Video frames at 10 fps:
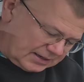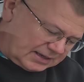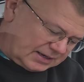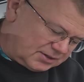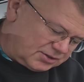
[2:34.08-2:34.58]

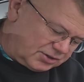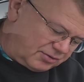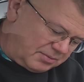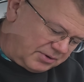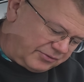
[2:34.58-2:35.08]
And to
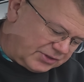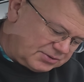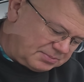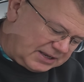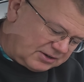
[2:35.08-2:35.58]
remove the
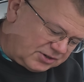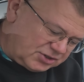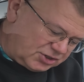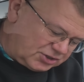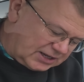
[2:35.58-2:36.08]
speaker, it's
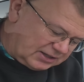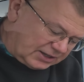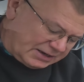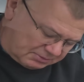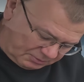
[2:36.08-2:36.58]
just held
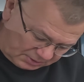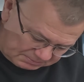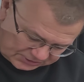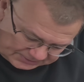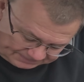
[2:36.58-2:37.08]
in. Whoops.